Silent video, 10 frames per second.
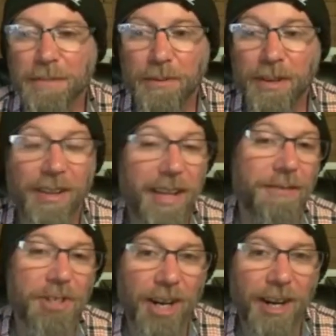but we all
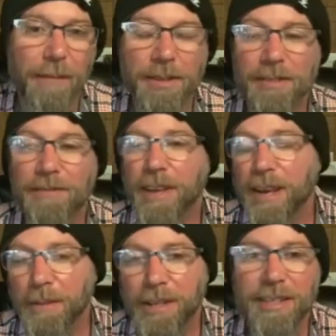have jobs and
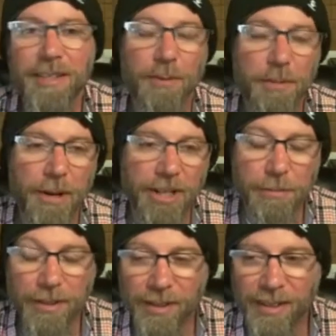families and
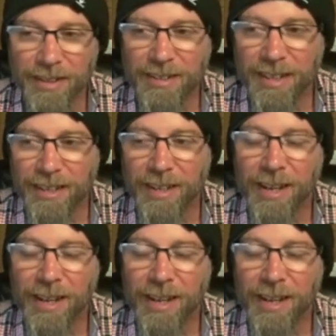responsibilities. And